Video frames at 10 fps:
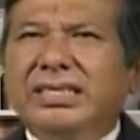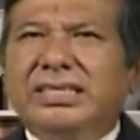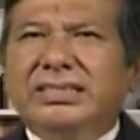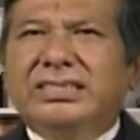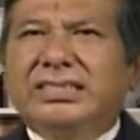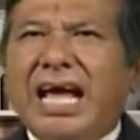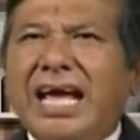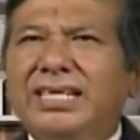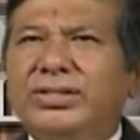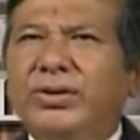The
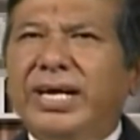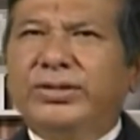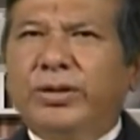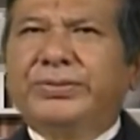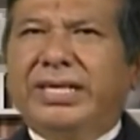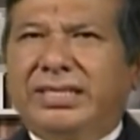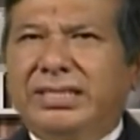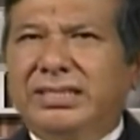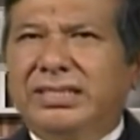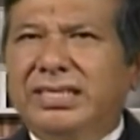child so adopted
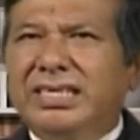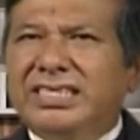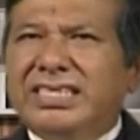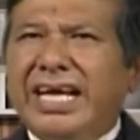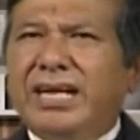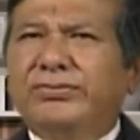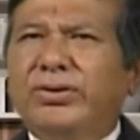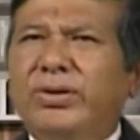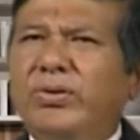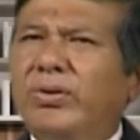shall
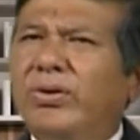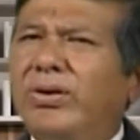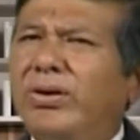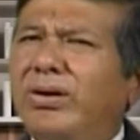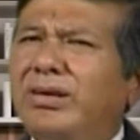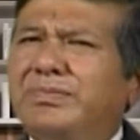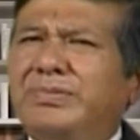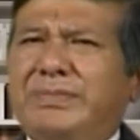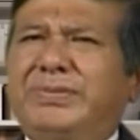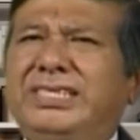for all
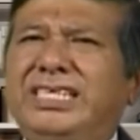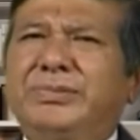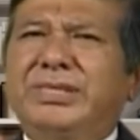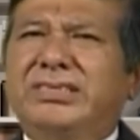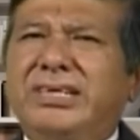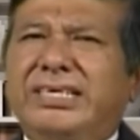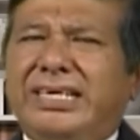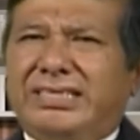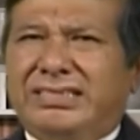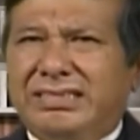purposes be
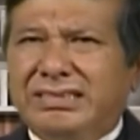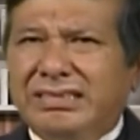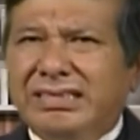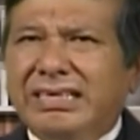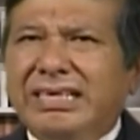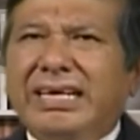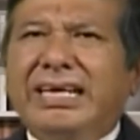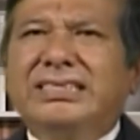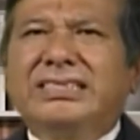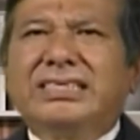treated
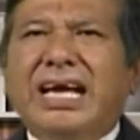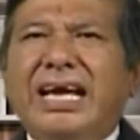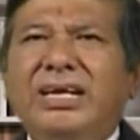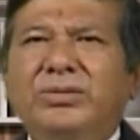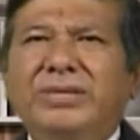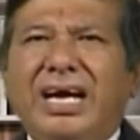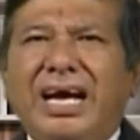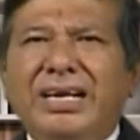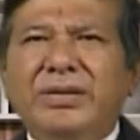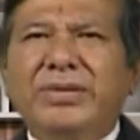as the child of the
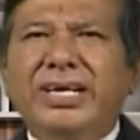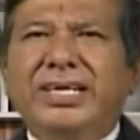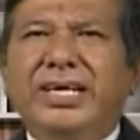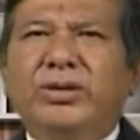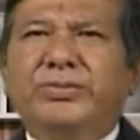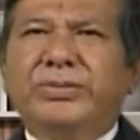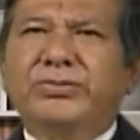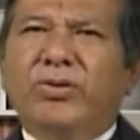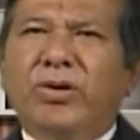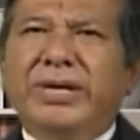unmarried
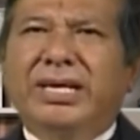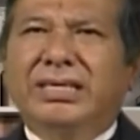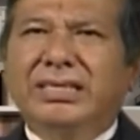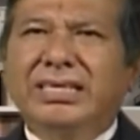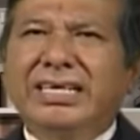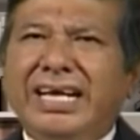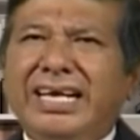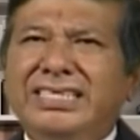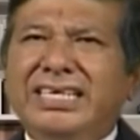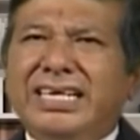adoptive woman
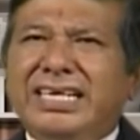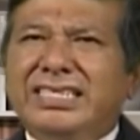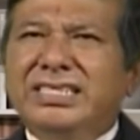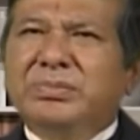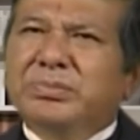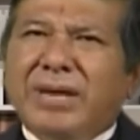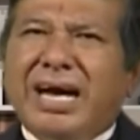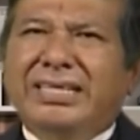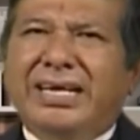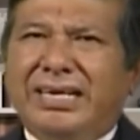as its
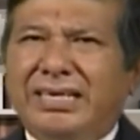mother.